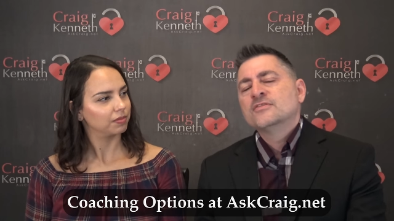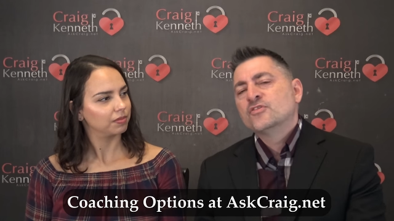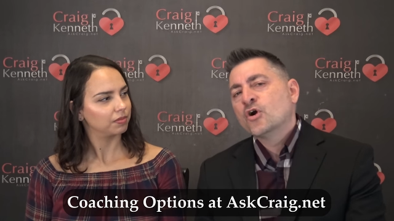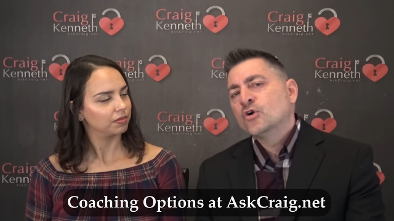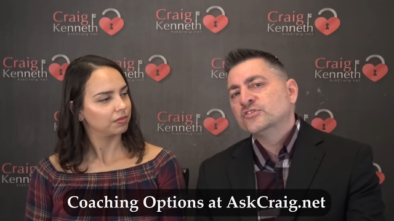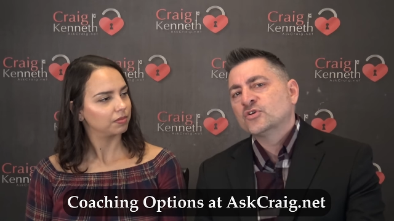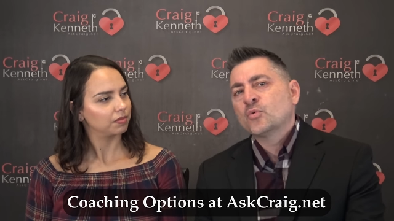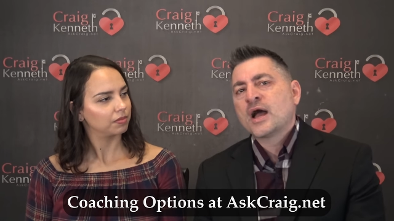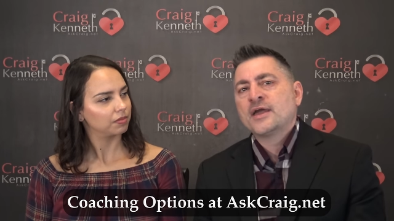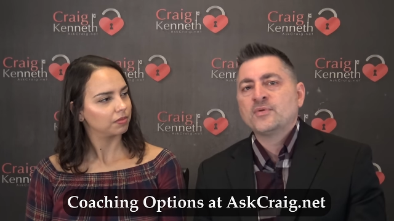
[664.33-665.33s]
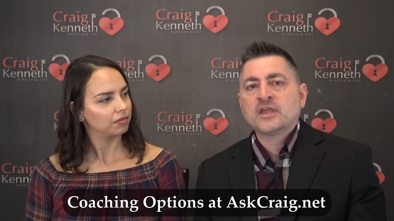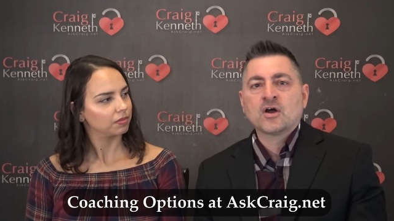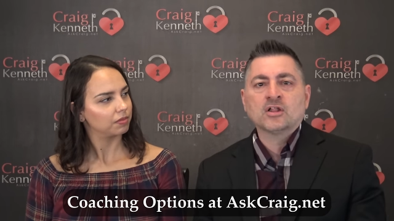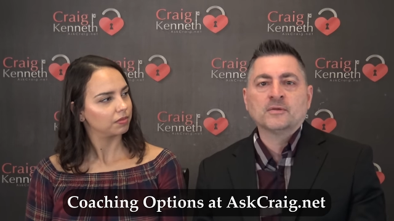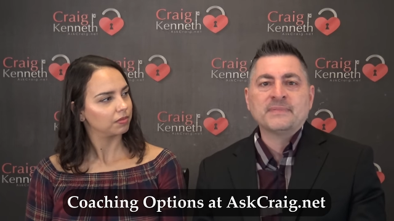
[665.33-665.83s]
Speaker 1: Those are why we
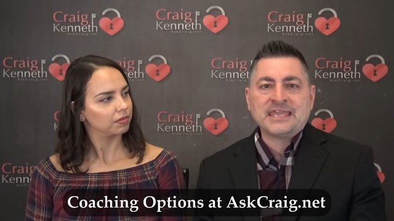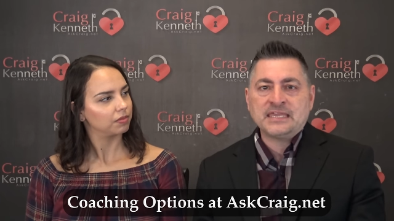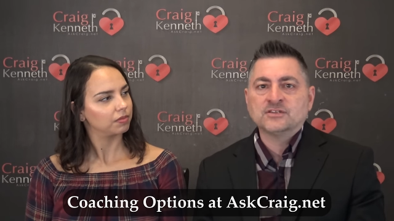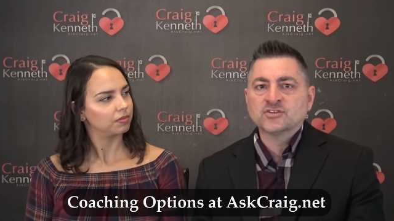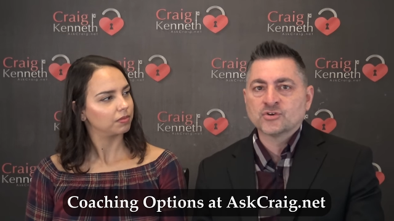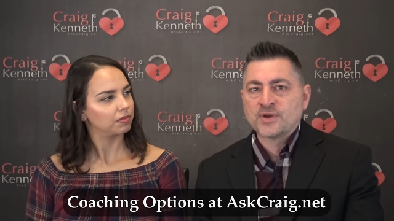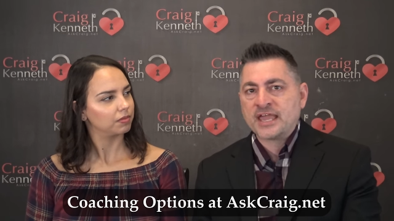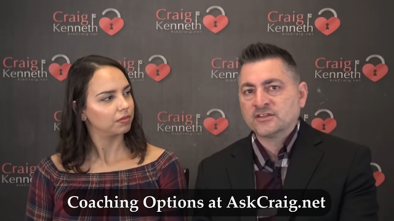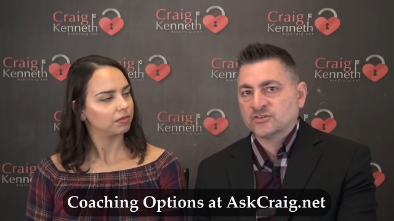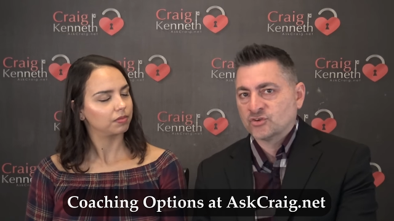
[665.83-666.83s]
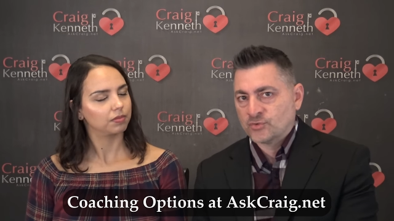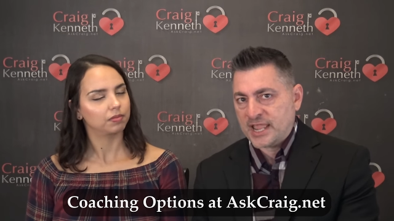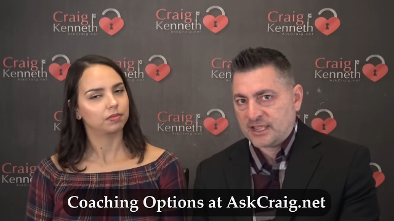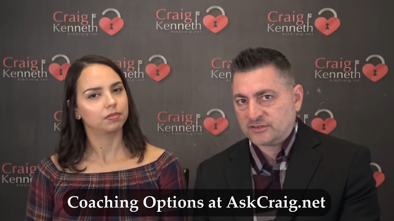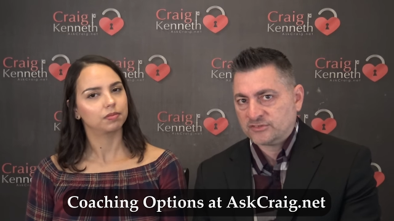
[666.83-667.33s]
call them indirect
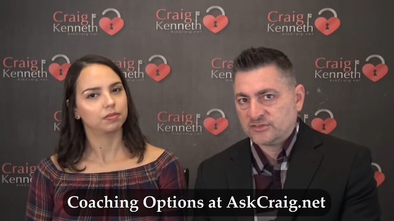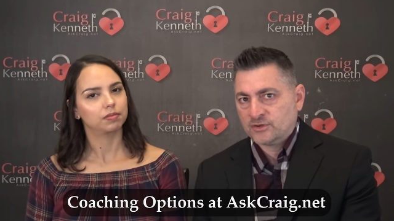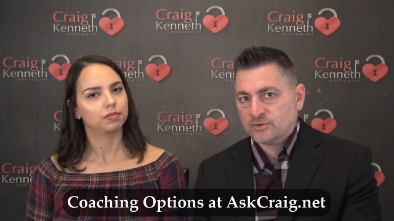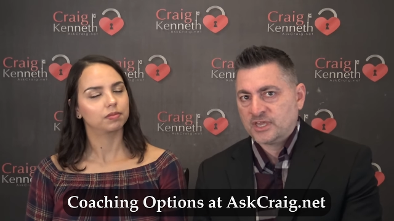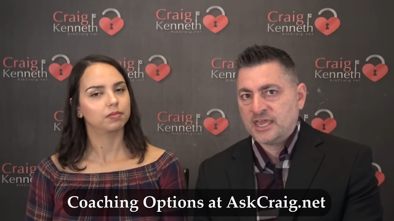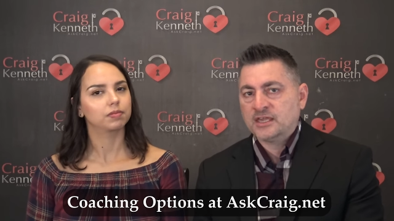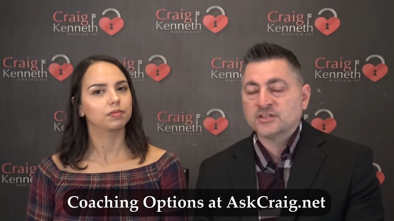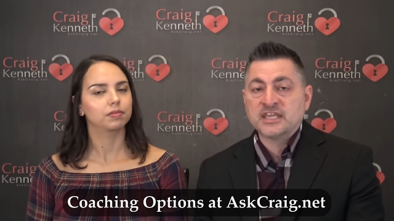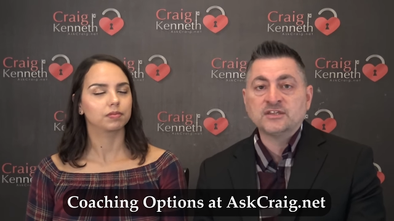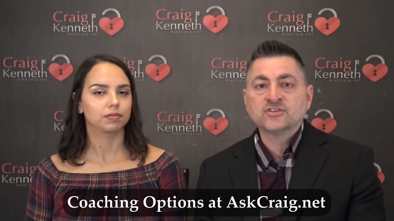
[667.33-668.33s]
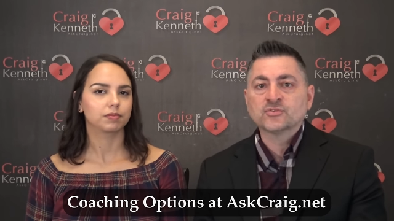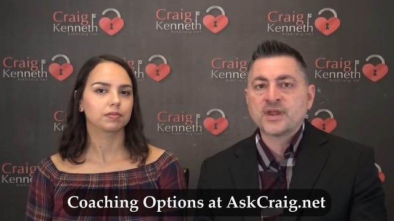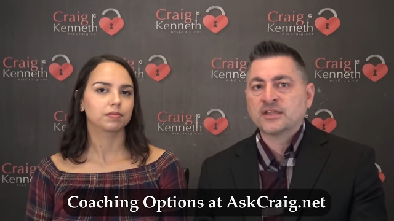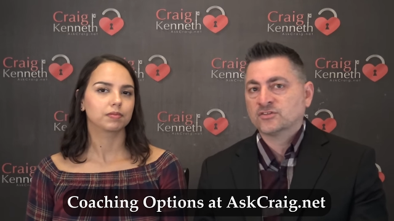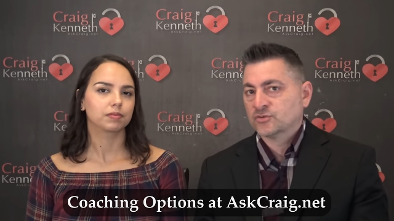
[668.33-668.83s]
directs, okay? An
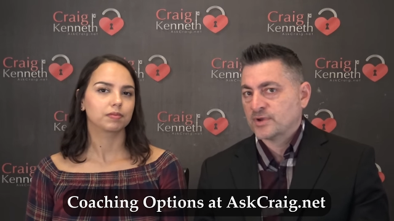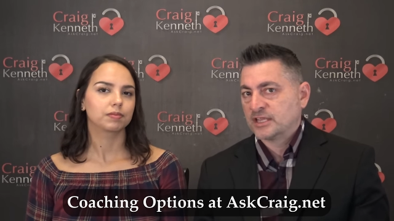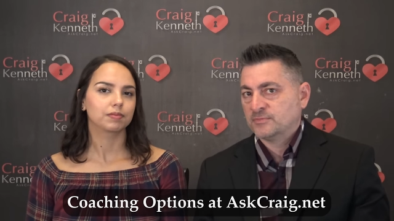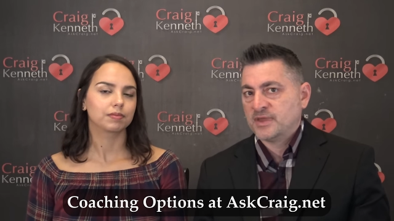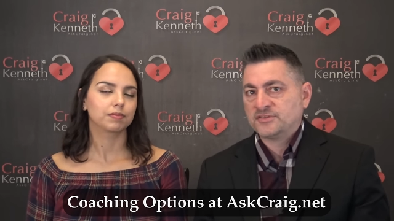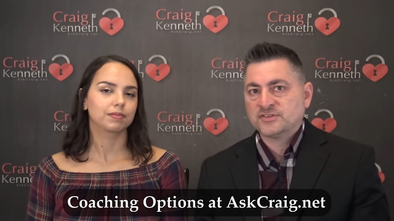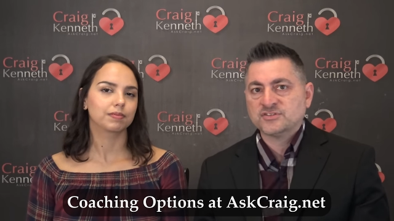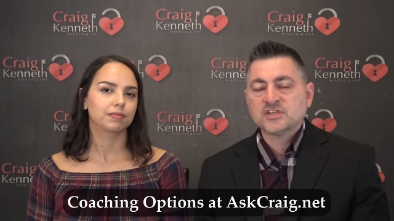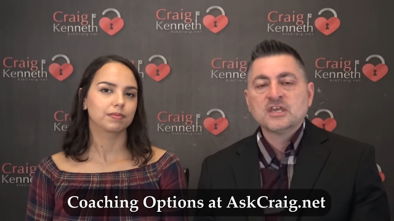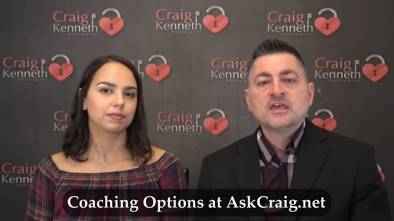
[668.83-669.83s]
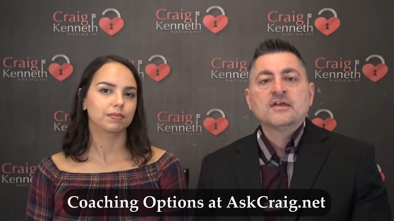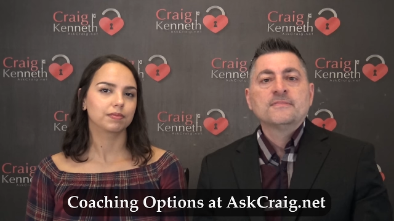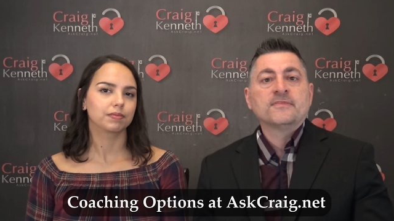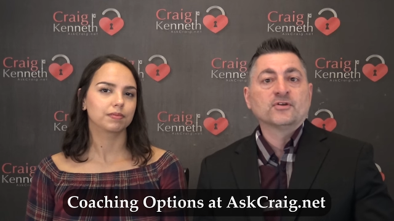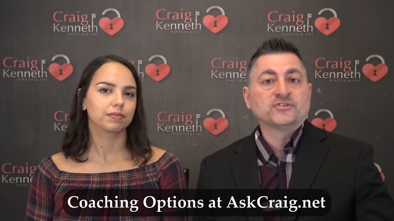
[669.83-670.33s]
indirect direct message.
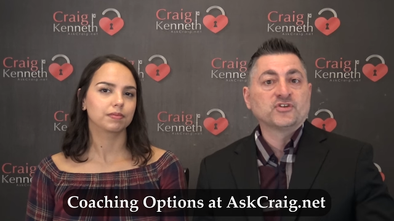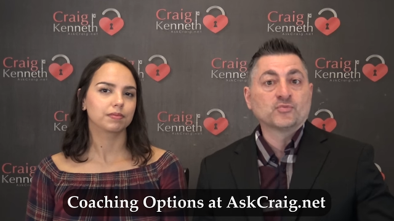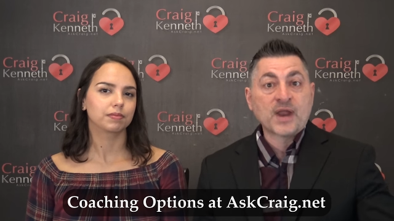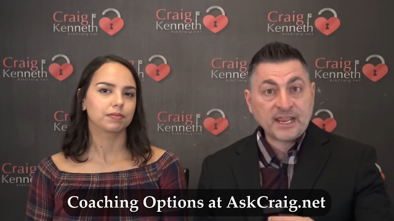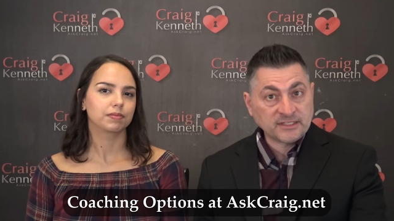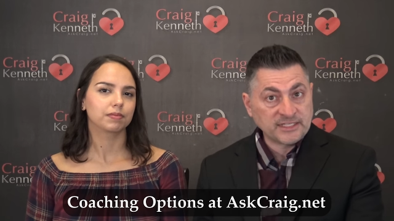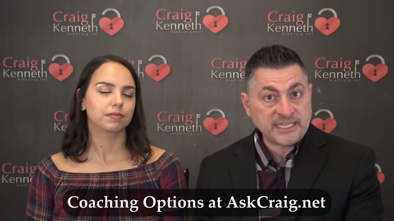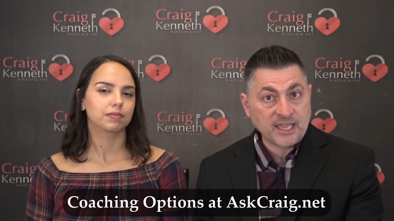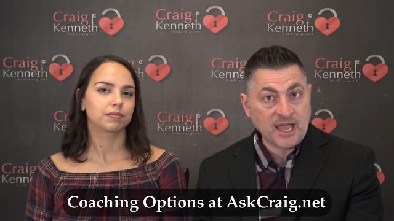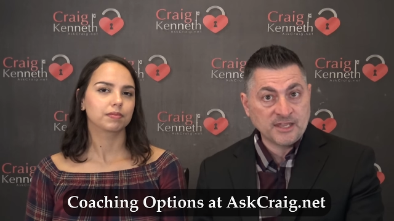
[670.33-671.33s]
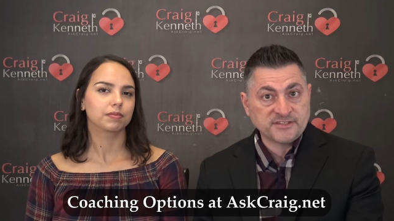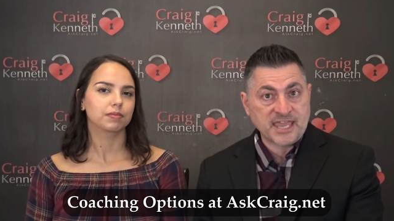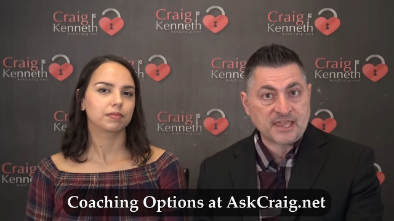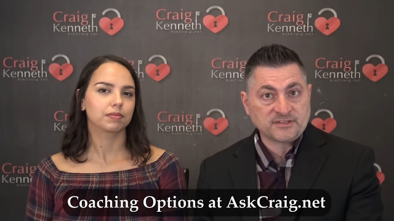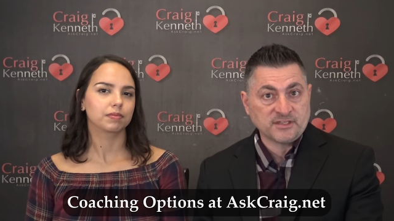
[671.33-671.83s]
They're directly
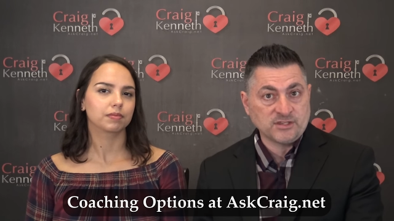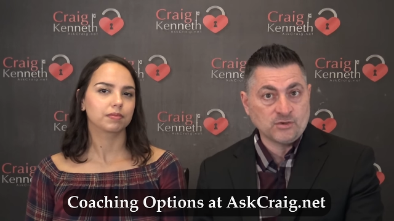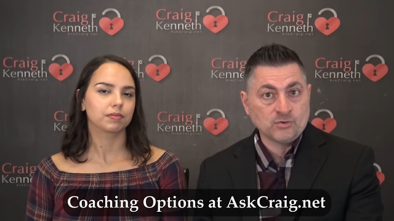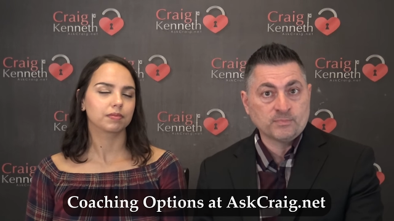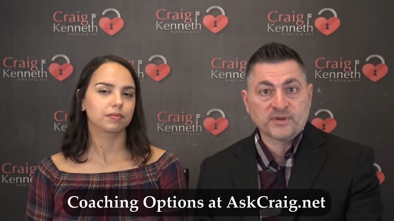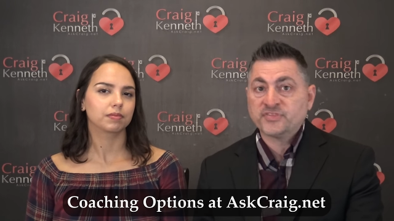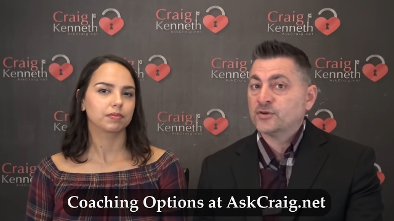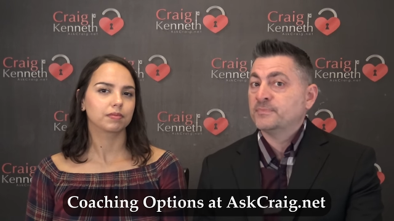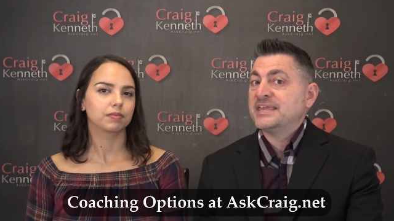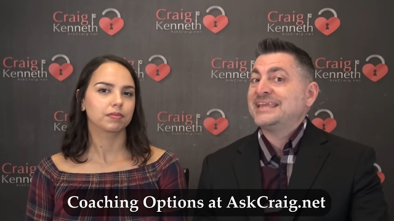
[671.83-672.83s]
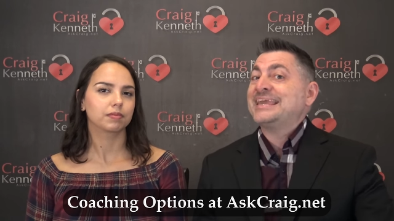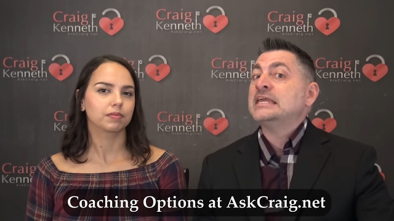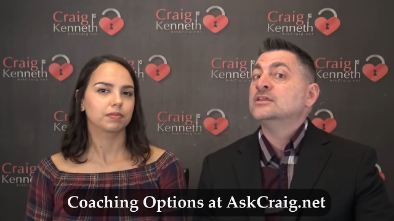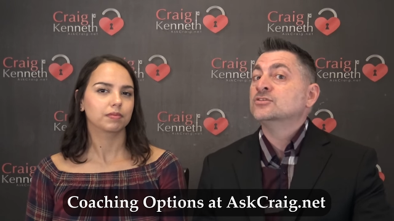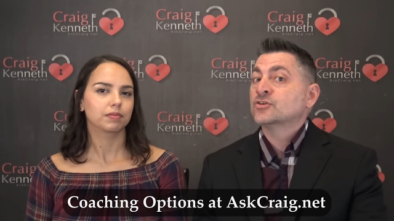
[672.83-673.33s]
contacting you, but they're being
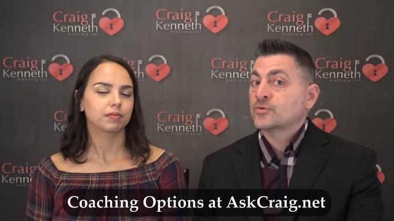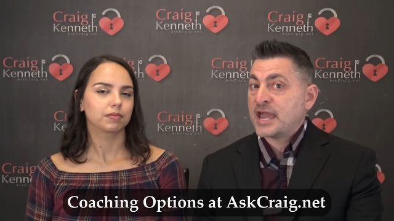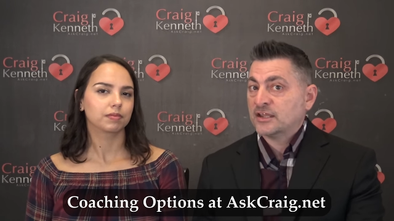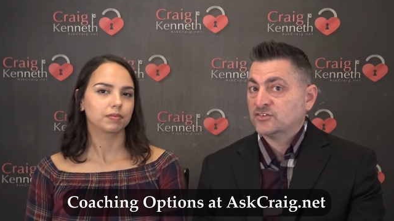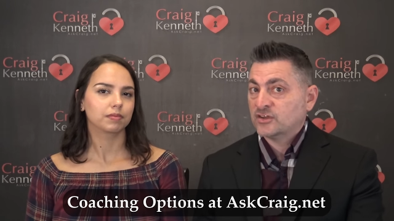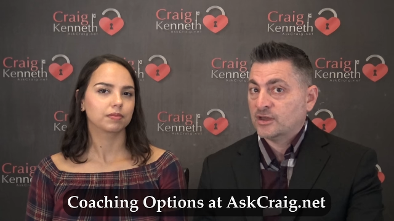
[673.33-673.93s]
indirect